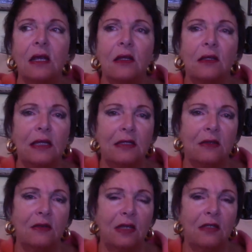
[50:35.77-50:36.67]
These are
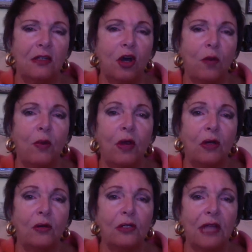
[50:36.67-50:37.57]
things that are
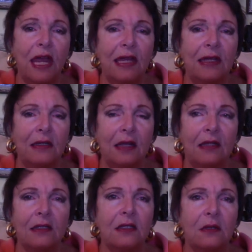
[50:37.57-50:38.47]
preordained,
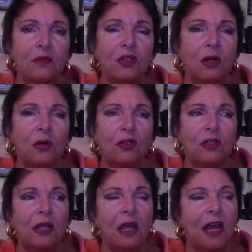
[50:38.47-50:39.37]
and some souls.
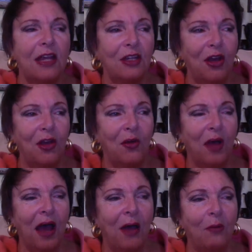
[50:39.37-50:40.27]
And you
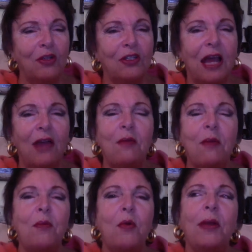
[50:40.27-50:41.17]
know, I
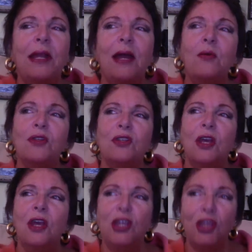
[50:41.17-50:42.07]
remember when I was
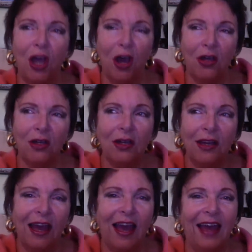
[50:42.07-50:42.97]
young
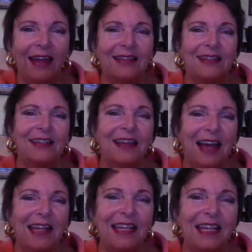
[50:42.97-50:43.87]
and
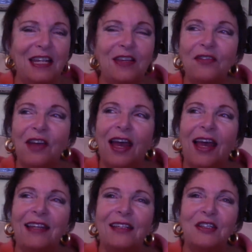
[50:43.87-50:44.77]
naive,
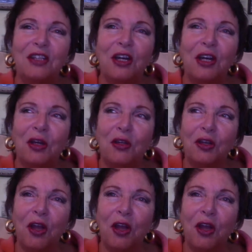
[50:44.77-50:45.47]
and you